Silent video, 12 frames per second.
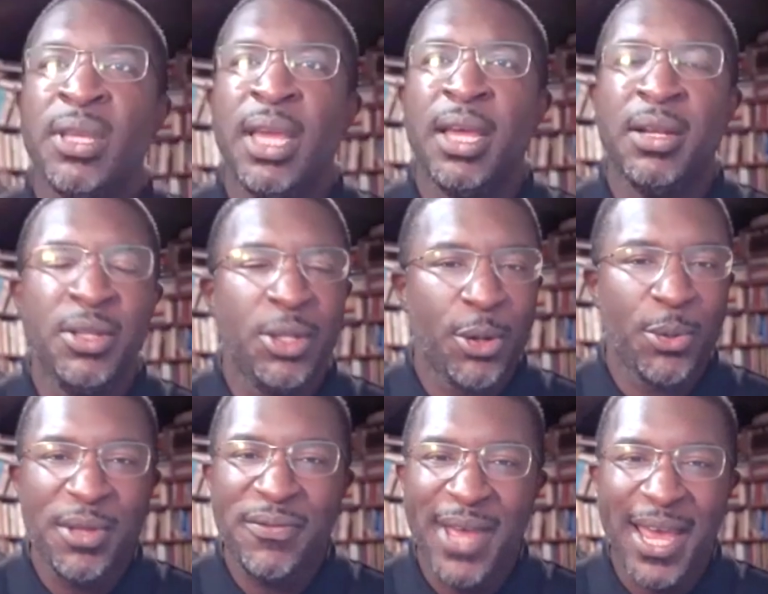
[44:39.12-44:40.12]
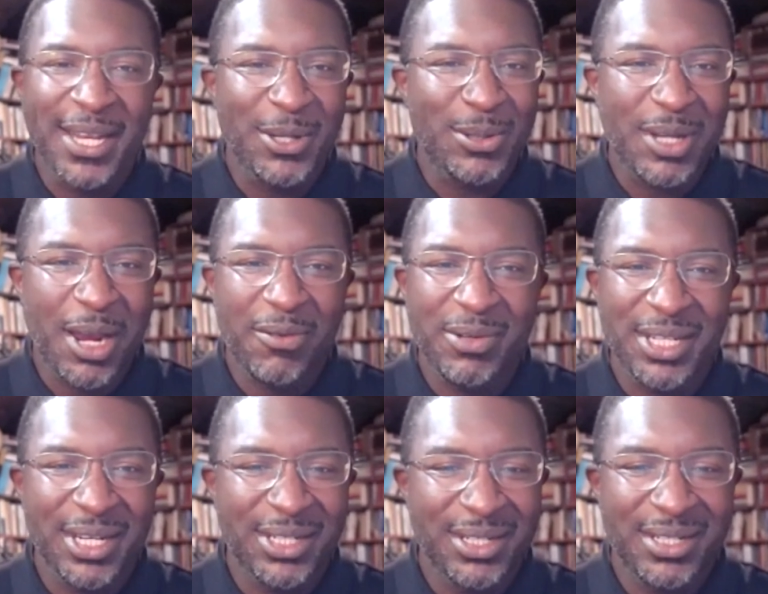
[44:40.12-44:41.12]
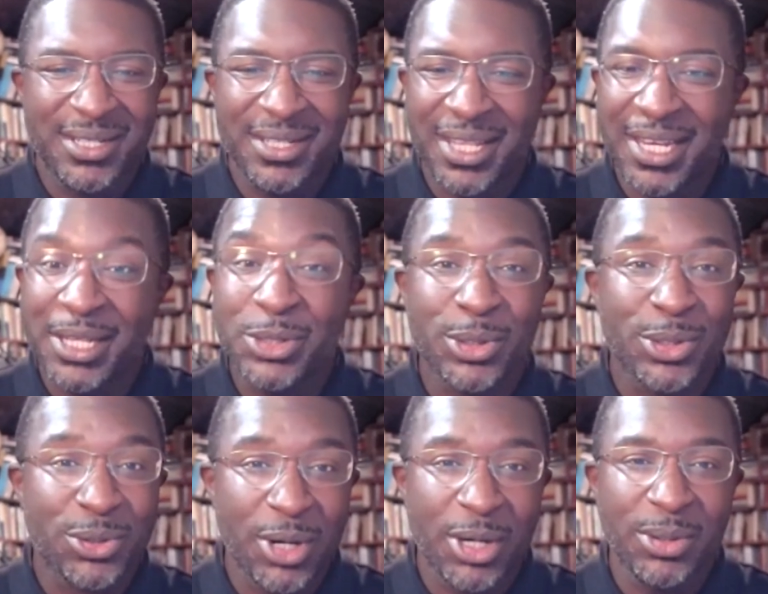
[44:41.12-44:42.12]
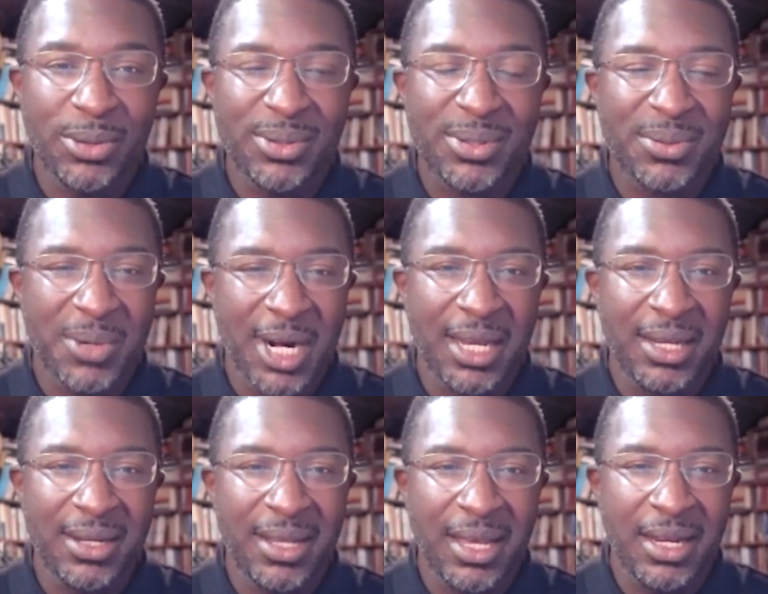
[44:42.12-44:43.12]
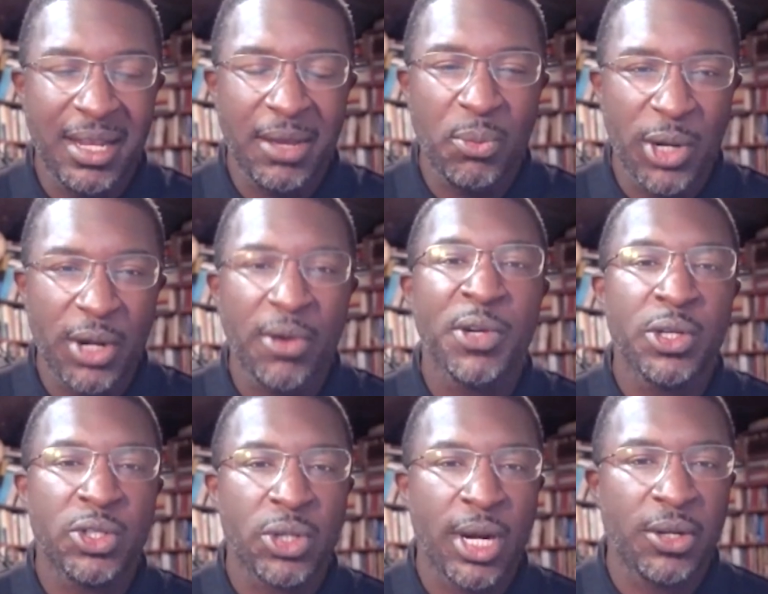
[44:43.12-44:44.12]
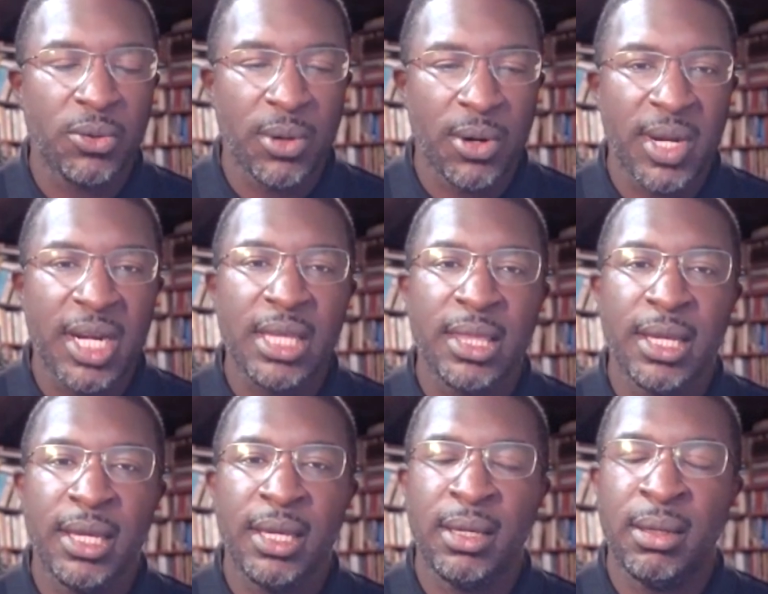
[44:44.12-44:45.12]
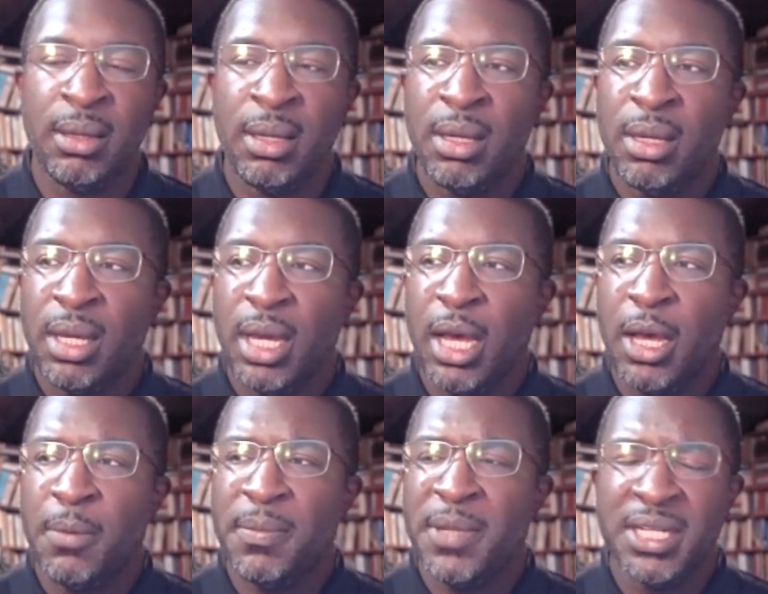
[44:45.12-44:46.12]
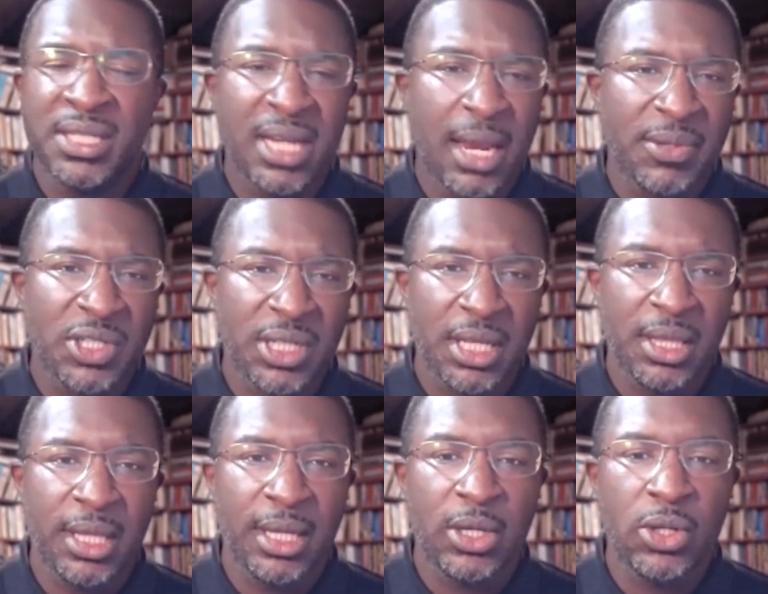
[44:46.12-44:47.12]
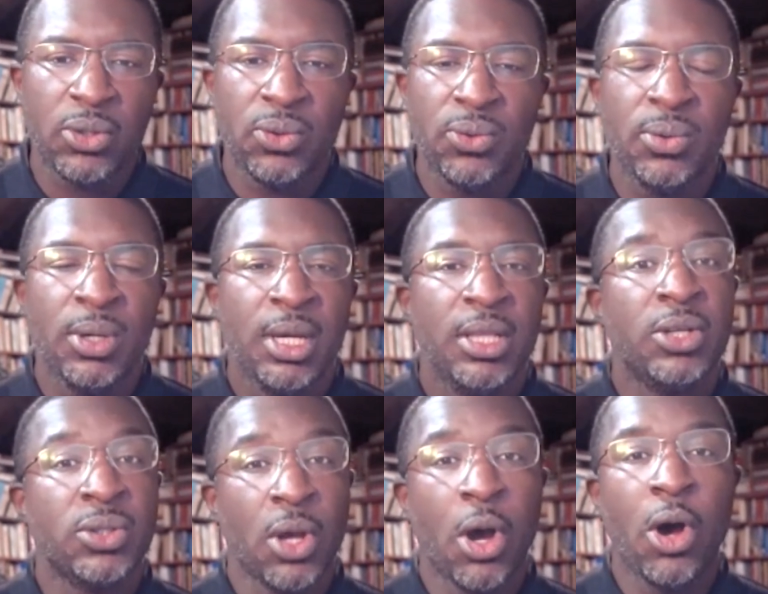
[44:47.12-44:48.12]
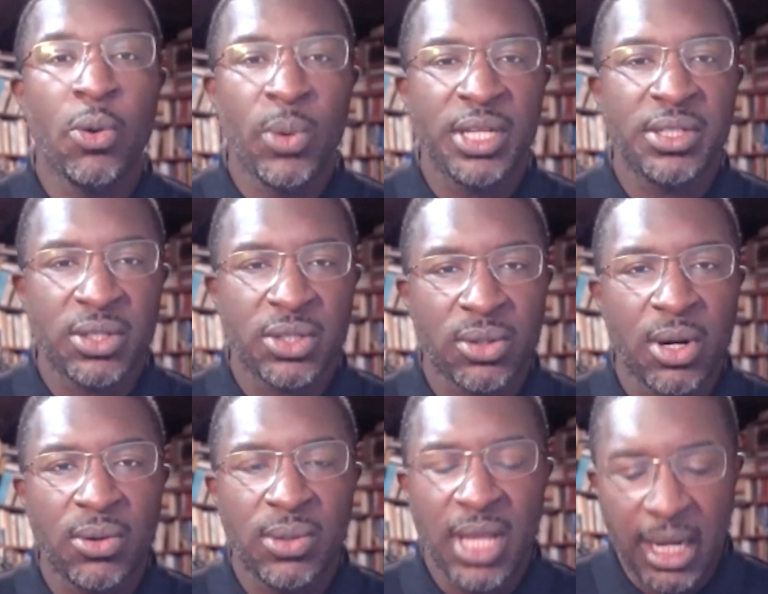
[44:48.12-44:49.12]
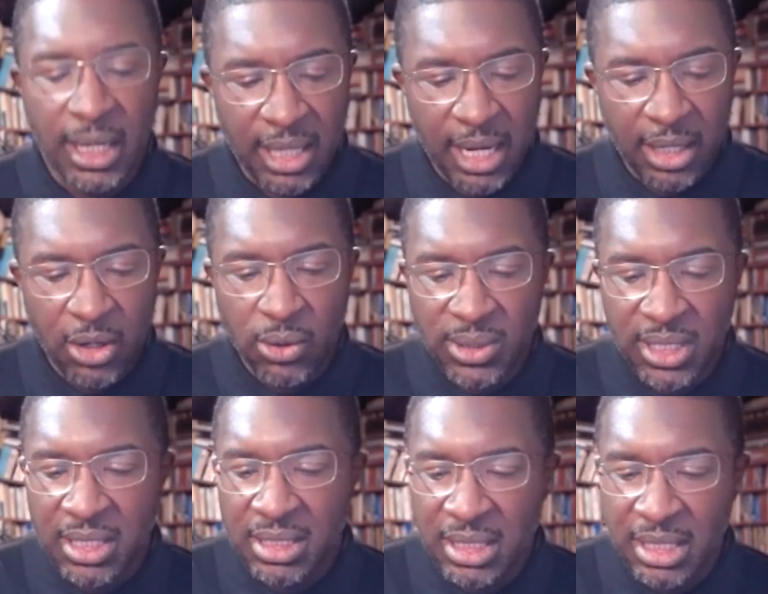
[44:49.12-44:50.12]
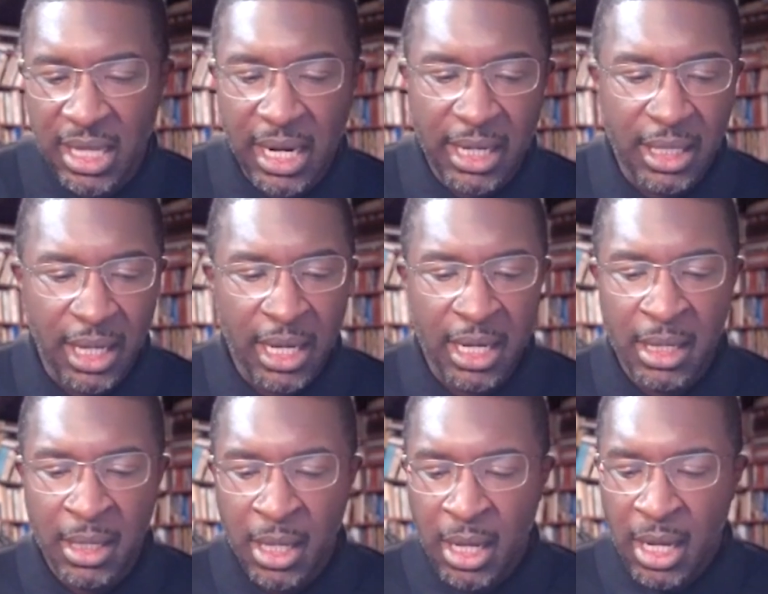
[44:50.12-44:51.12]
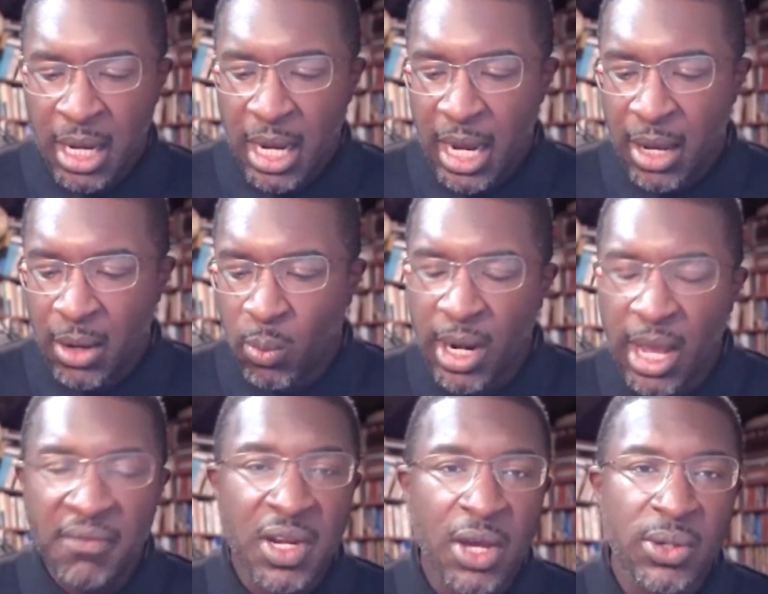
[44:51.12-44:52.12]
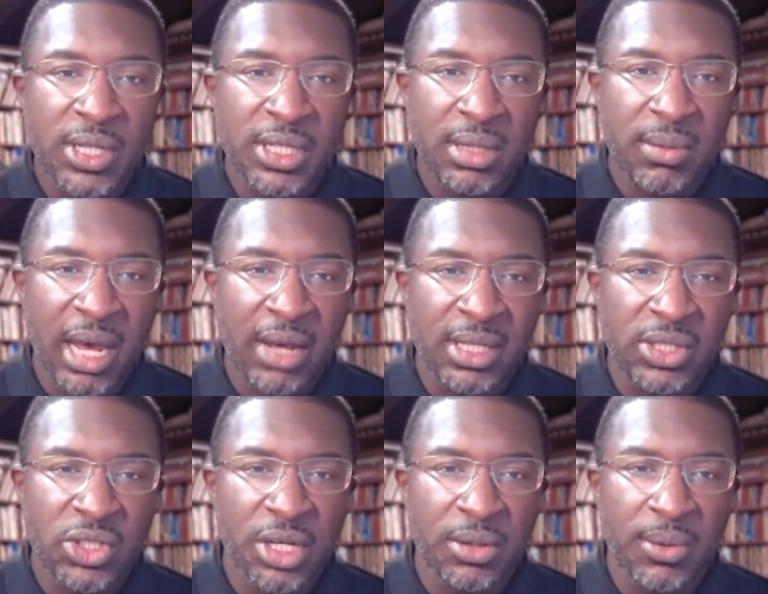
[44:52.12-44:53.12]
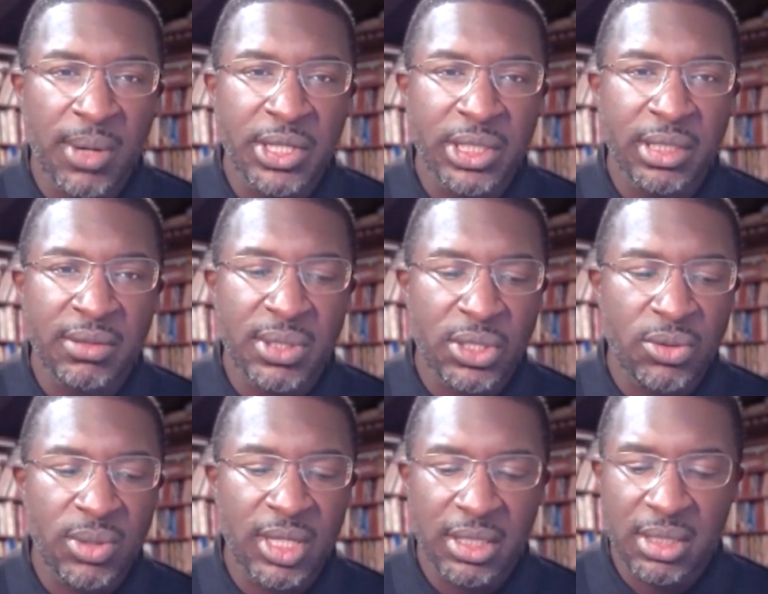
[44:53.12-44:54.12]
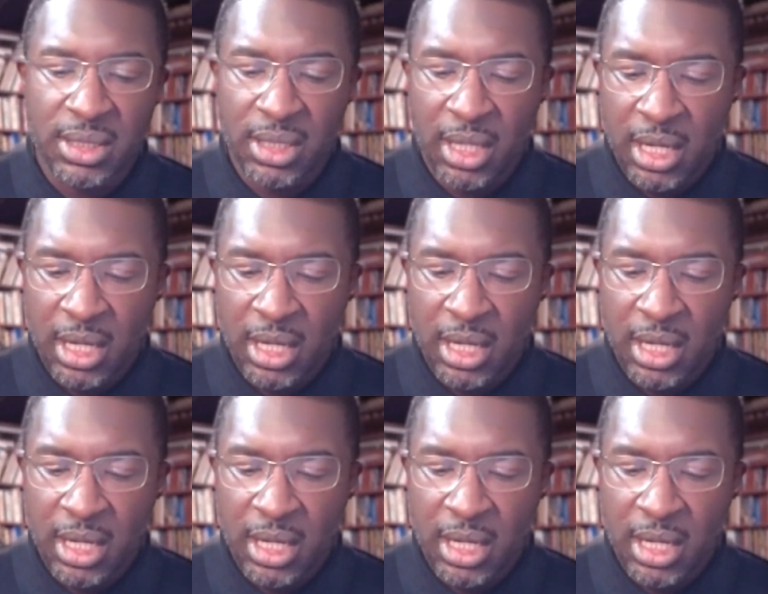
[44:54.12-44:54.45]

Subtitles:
and we've had those conversations. Things are struggles, right? Whenever you're trying to grow anything and establish anything new, there's always a struggle that goes into that. And what I've noticed about this generation of students,